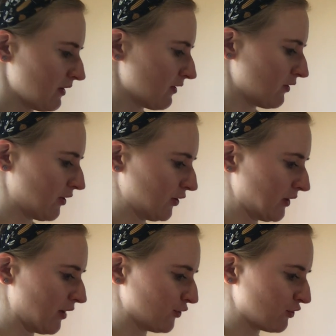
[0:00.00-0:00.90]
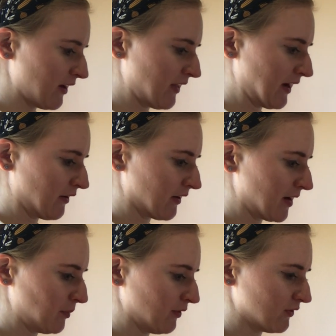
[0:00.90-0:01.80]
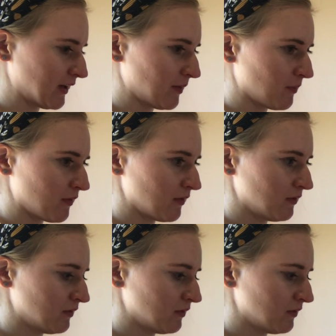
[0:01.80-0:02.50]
So I'll try that out a couple of times.